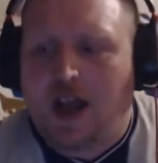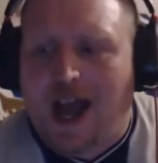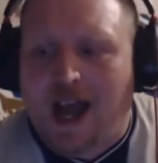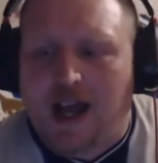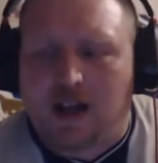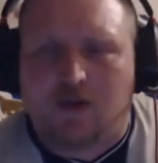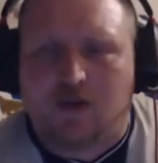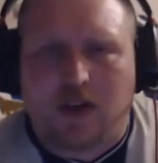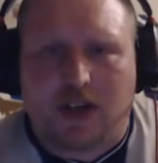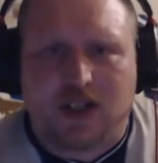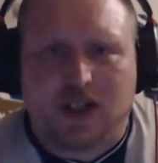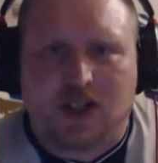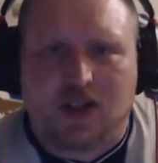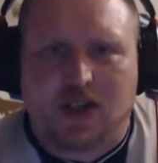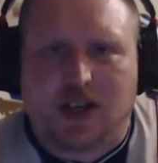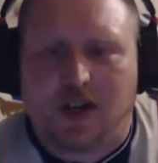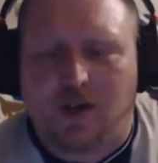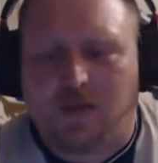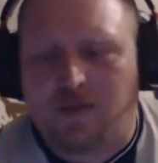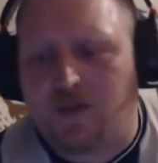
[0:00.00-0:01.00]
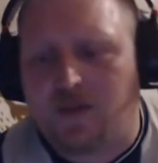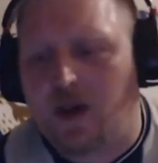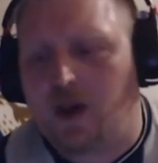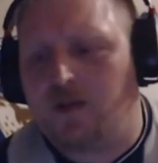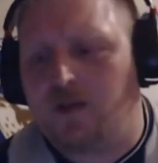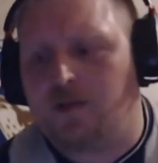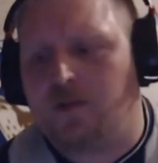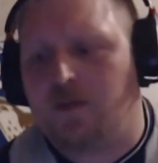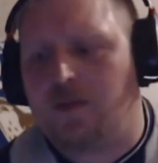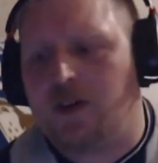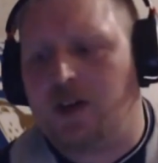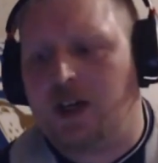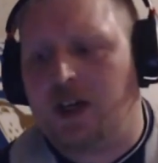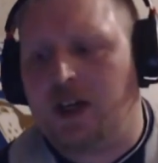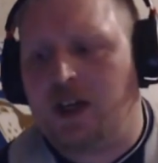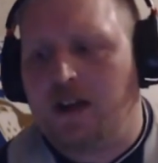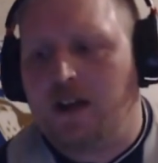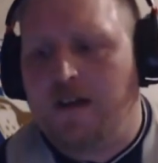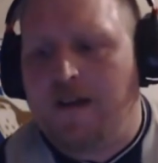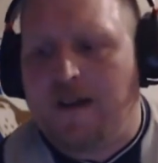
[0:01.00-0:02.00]
at
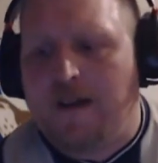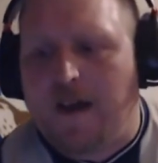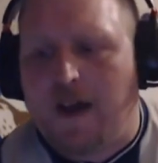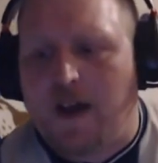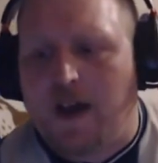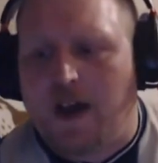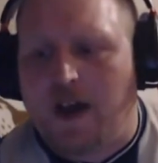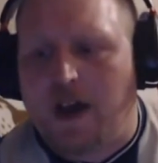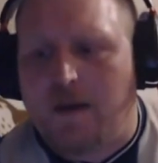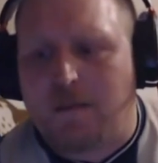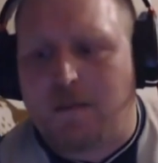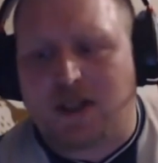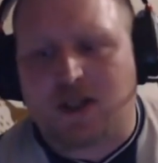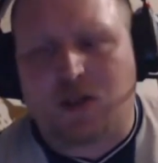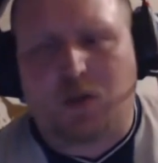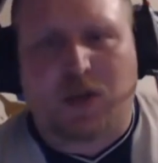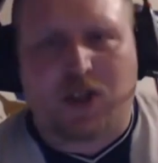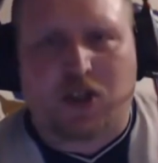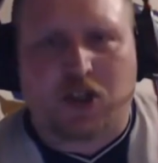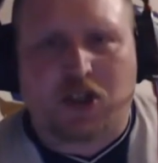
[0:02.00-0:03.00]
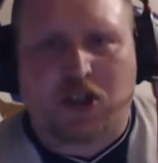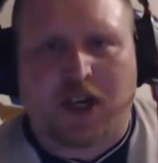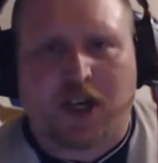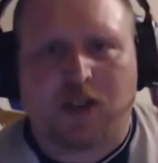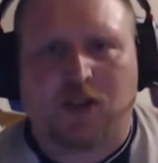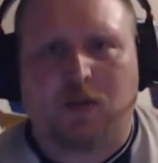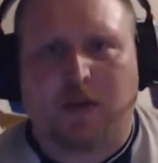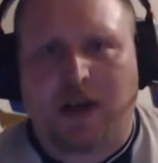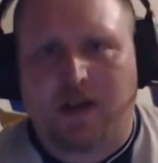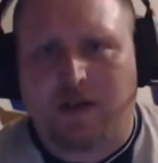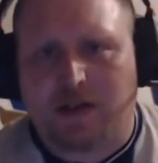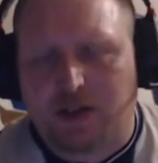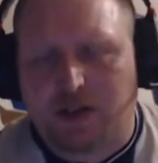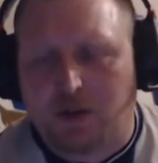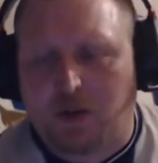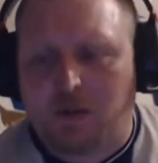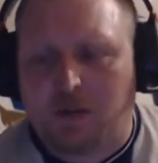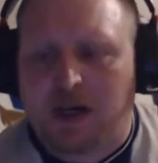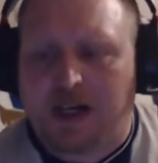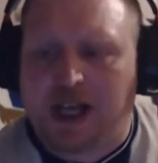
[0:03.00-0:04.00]
CrazyShadow303, my Twitch channel where I do
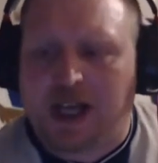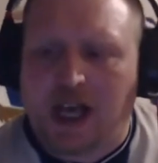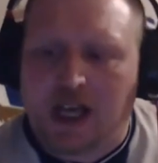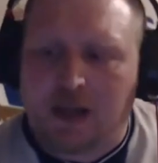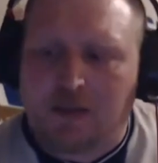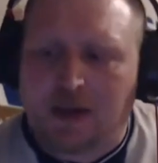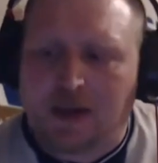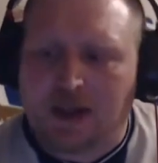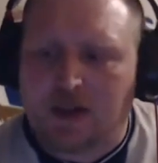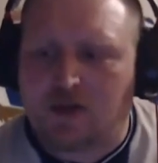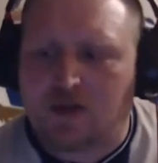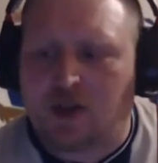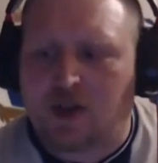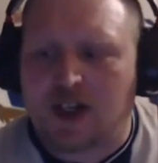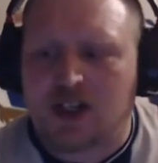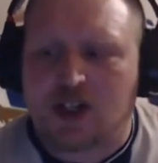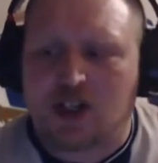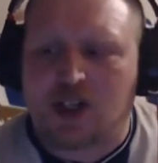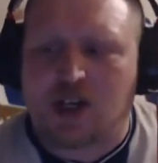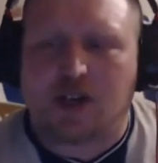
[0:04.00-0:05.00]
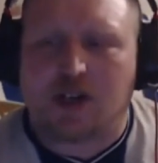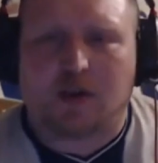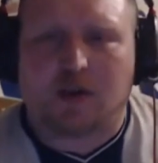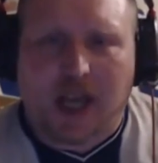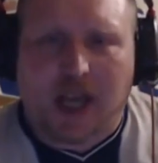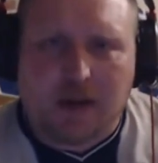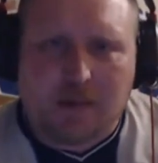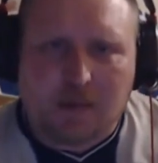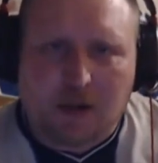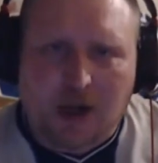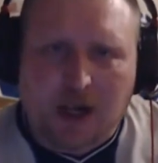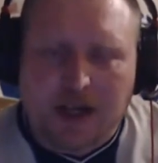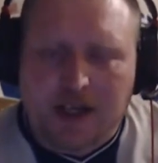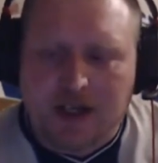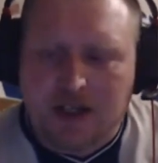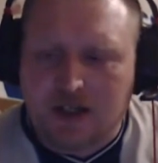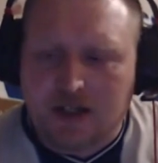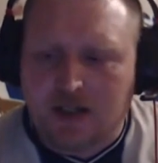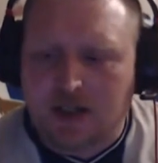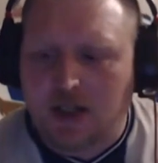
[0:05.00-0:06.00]
all my gaming, Crazy Shadow
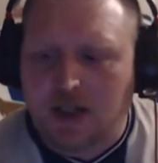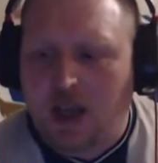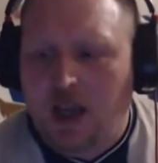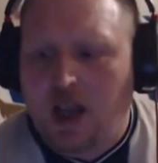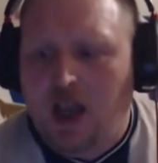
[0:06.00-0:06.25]
Gameplays,